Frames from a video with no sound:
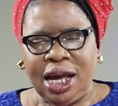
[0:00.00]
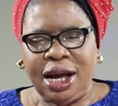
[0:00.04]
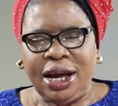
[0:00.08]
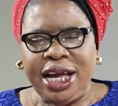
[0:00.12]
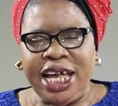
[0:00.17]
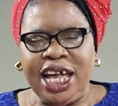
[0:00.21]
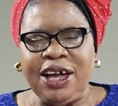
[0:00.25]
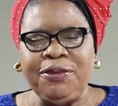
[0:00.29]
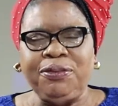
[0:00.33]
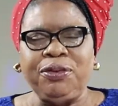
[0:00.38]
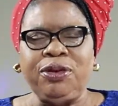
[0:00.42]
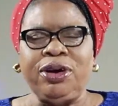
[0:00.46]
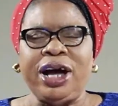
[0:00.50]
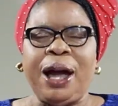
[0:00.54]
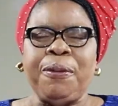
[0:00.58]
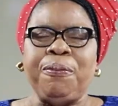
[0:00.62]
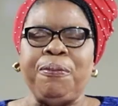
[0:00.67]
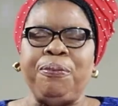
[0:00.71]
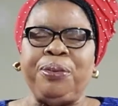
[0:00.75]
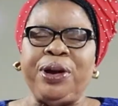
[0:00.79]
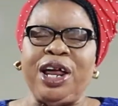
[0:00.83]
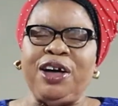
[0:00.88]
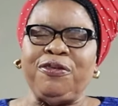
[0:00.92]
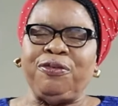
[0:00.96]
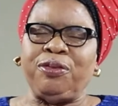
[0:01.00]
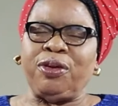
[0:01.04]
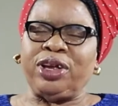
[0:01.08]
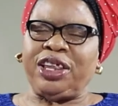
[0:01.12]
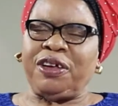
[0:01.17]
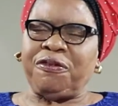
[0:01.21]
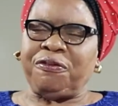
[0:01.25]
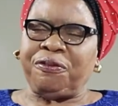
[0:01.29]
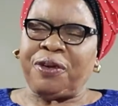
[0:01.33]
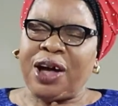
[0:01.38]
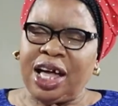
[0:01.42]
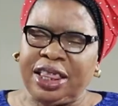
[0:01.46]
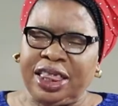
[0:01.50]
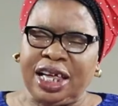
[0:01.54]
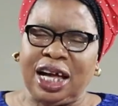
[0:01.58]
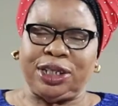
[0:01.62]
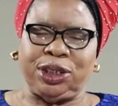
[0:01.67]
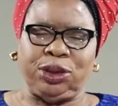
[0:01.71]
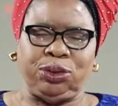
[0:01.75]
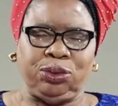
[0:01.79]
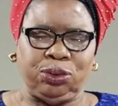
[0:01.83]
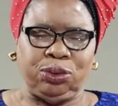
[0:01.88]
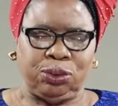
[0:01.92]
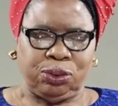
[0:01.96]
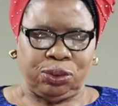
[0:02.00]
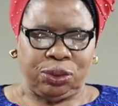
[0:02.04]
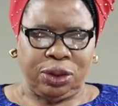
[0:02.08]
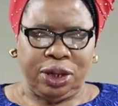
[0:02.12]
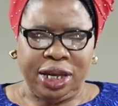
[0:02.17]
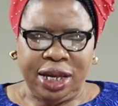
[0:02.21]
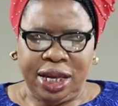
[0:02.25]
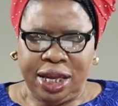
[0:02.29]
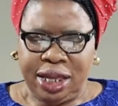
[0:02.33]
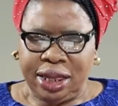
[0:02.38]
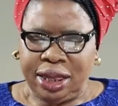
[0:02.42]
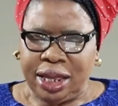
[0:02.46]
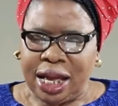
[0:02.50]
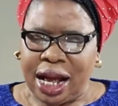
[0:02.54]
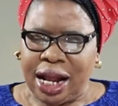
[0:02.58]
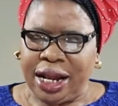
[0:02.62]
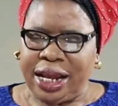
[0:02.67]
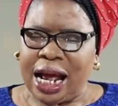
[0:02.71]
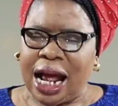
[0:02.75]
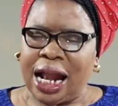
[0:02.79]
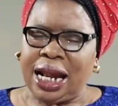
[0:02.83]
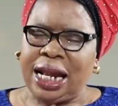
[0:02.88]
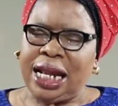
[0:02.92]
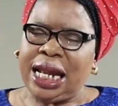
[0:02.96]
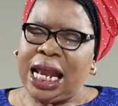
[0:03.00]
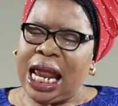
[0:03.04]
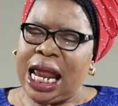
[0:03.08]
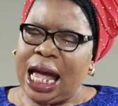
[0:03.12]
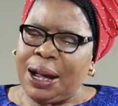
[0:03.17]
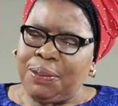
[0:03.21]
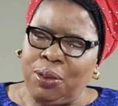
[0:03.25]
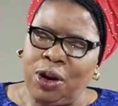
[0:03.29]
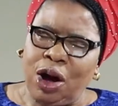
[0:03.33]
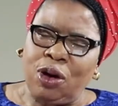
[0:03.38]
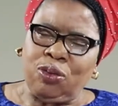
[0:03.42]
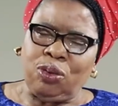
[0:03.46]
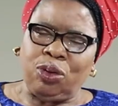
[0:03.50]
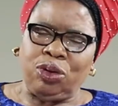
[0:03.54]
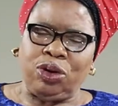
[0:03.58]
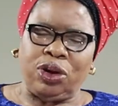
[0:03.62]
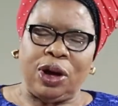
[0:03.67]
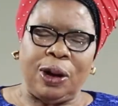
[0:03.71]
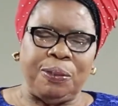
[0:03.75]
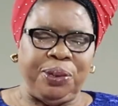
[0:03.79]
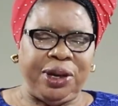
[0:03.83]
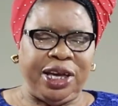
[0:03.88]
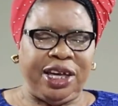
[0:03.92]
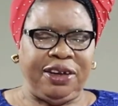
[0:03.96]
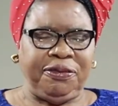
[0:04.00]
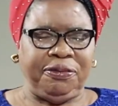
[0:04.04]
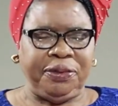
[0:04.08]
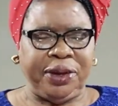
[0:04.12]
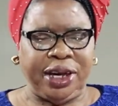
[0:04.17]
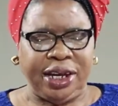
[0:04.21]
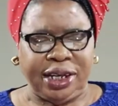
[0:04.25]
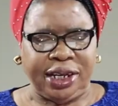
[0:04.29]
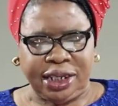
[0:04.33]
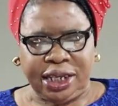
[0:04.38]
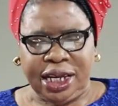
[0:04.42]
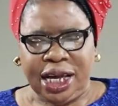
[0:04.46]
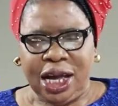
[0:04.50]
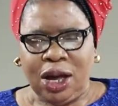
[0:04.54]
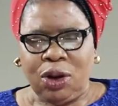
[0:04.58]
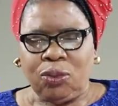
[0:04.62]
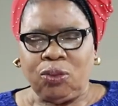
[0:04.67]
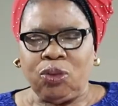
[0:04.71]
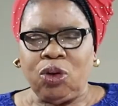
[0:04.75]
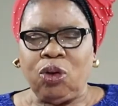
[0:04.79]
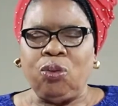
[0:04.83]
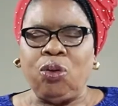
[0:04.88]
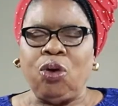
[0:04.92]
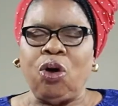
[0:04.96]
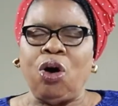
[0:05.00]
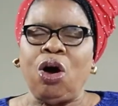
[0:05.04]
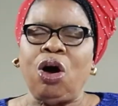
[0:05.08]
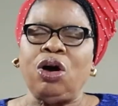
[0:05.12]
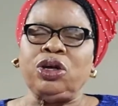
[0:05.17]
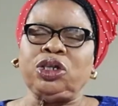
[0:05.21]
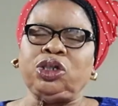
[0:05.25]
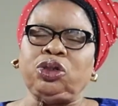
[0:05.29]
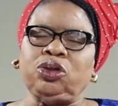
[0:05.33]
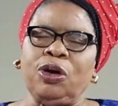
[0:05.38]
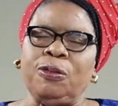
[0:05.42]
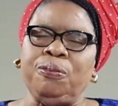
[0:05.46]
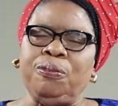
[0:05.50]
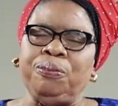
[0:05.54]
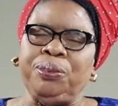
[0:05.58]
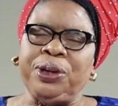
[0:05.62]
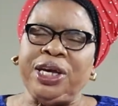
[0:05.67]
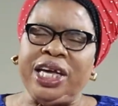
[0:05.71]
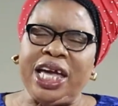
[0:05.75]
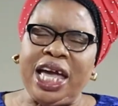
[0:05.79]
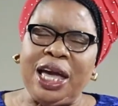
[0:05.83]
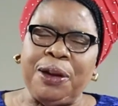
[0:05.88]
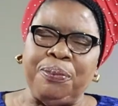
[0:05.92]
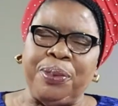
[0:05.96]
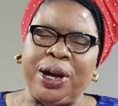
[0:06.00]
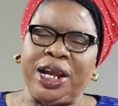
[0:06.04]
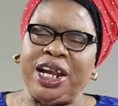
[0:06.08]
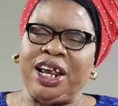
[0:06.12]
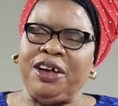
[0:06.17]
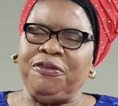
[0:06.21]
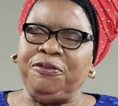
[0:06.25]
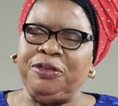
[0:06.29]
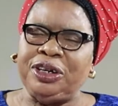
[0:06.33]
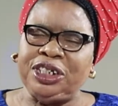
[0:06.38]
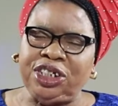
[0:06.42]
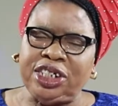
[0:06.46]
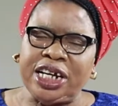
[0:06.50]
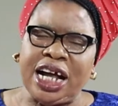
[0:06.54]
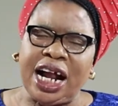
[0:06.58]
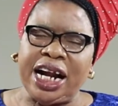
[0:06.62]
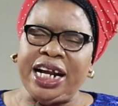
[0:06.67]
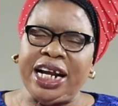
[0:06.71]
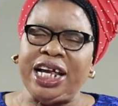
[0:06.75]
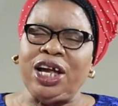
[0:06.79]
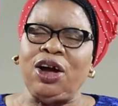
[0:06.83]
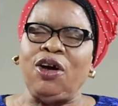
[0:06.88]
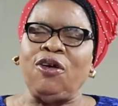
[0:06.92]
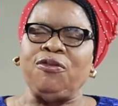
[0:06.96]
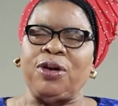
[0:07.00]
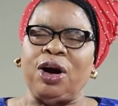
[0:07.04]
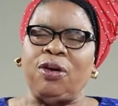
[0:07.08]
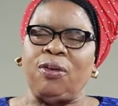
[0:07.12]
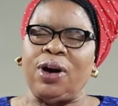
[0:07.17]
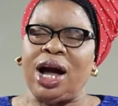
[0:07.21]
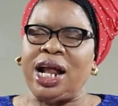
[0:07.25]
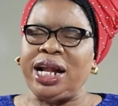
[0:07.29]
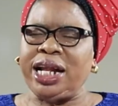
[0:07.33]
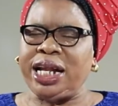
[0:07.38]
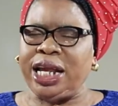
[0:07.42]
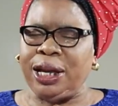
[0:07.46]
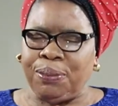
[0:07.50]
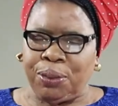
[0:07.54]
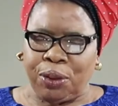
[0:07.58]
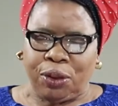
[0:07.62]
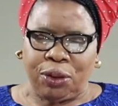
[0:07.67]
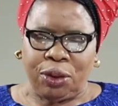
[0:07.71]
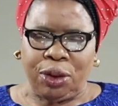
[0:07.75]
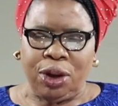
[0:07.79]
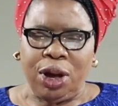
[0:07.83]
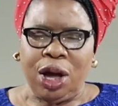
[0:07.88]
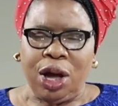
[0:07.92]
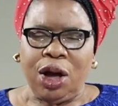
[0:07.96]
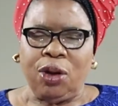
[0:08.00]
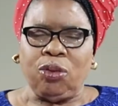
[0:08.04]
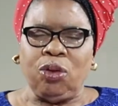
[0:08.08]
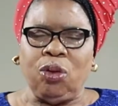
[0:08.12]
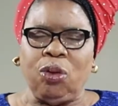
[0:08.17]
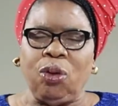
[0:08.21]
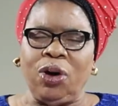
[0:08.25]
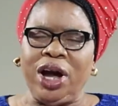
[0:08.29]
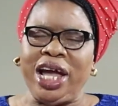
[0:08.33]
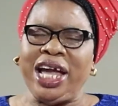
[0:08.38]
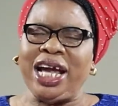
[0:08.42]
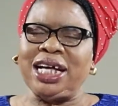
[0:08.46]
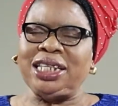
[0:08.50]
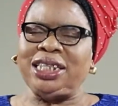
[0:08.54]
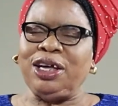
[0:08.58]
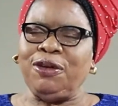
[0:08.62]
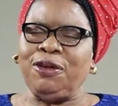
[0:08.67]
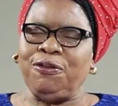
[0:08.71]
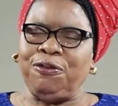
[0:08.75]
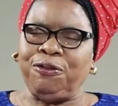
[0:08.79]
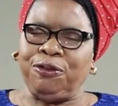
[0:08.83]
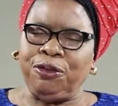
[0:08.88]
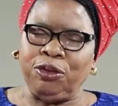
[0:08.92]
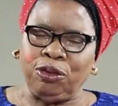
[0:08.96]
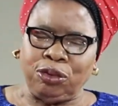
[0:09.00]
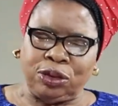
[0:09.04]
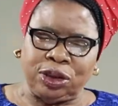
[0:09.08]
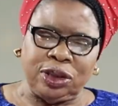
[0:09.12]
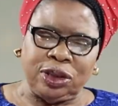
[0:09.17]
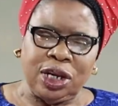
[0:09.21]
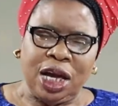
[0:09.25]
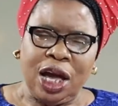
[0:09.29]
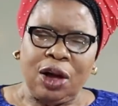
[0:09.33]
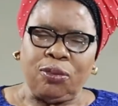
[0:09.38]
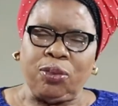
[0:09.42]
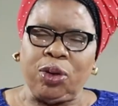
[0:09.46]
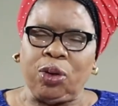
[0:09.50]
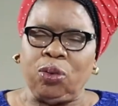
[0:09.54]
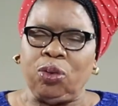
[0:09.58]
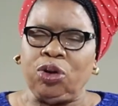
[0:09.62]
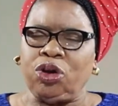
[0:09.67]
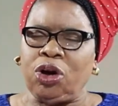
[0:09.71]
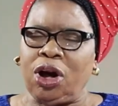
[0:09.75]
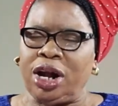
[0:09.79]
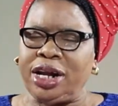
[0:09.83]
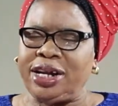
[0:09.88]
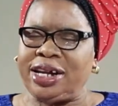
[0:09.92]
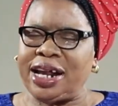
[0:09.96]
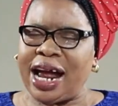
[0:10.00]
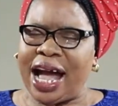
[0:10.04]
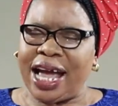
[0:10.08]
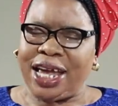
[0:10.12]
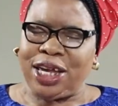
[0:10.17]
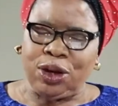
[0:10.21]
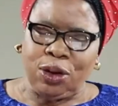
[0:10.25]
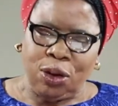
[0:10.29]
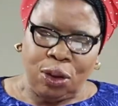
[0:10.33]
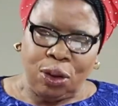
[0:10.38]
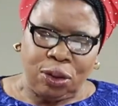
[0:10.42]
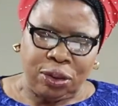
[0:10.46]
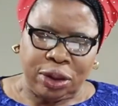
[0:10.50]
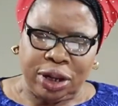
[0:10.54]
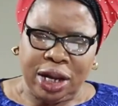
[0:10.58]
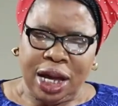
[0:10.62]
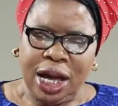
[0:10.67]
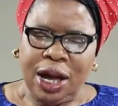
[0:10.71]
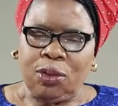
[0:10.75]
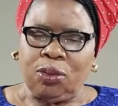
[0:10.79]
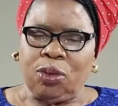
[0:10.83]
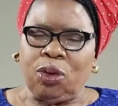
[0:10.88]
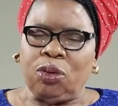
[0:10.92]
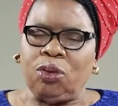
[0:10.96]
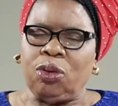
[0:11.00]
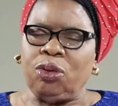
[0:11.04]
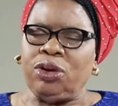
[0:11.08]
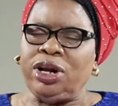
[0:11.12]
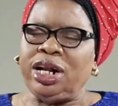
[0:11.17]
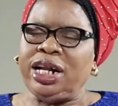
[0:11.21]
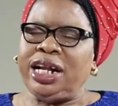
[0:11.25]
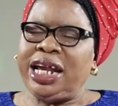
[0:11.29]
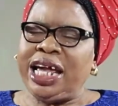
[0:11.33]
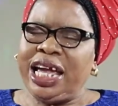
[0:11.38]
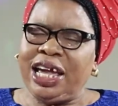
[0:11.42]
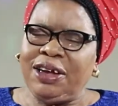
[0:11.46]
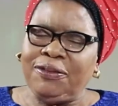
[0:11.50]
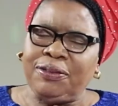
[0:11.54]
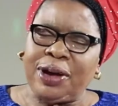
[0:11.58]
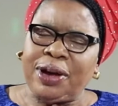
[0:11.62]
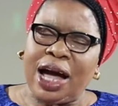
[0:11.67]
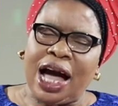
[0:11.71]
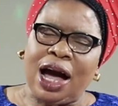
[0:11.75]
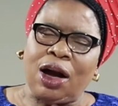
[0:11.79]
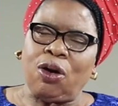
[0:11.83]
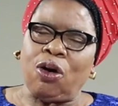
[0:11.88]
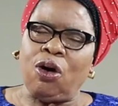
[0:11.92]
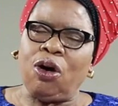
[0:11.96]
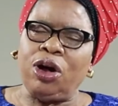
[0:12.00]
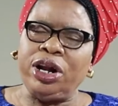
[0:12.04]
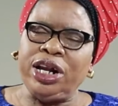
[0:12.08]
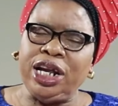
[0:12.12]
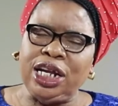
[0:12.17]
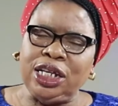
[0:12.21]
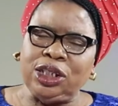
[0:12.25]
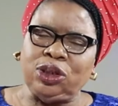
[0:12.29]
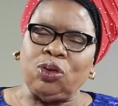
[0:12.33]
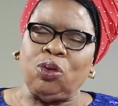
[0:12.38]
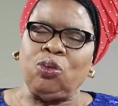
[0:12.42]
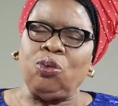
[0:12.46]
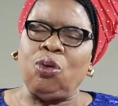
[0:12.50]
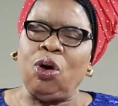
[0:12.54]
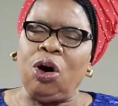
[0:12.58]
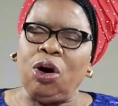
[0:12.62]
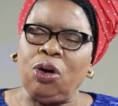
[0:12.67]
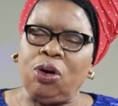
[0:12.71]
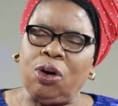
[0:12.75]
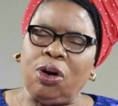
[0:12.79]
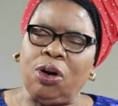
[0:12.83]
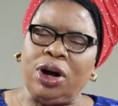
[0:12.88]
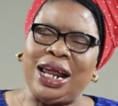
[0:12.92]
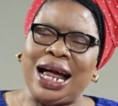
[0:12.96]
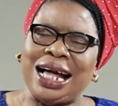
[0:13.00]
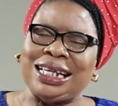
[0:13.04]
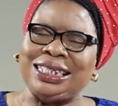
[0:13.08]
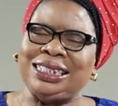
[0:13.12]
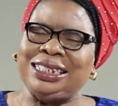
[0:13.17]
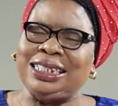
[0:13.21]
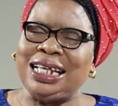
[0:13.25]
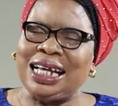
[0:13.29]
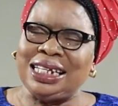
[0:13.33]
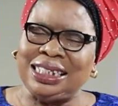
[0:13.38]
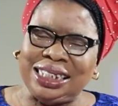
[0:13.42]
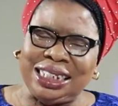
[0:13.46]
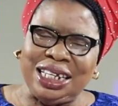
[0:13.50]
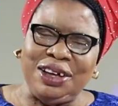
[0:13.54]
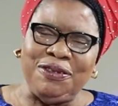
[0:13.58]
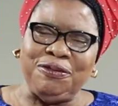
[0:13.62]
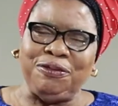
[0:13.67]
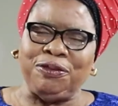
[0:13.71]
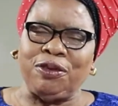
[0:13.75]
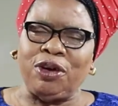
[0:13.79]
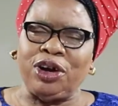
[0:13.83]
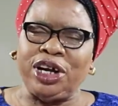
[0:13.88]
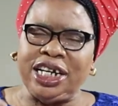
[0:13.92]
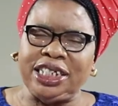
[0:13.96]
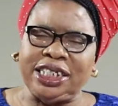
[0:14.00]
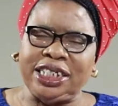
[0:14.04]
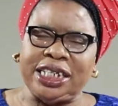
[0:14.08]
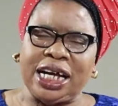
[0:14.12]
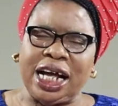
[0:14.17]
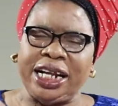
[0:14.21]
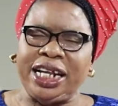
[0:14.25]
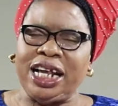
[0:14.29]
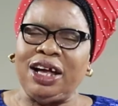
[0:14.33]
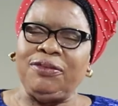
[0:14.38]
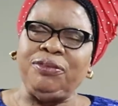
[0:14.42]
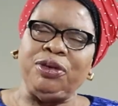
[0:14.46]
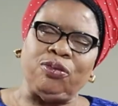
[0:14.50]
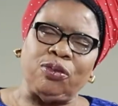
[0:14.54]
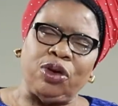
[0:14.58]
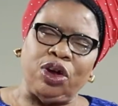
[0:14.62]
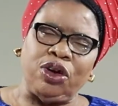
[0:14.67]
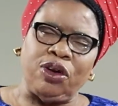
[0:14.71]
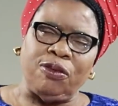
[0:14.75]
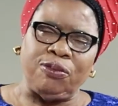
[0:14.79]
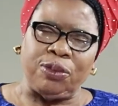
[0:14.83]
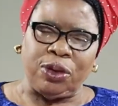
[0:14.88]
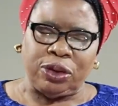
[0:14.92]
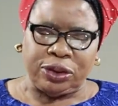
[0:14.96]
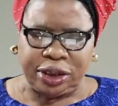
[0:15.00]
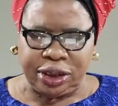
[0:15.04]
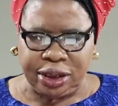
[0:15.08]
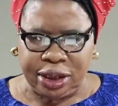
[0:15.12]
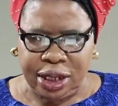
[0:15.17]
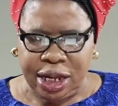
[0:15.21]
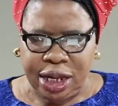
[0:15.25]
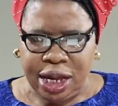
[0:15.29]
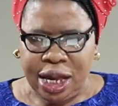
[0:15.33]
Even I pray for the fathers too, that their labor will not be in vain. We will also be a beneficiary of our labor. We will eat the fruit. We will not die young. We will live according to what God has destined for each and every one of us.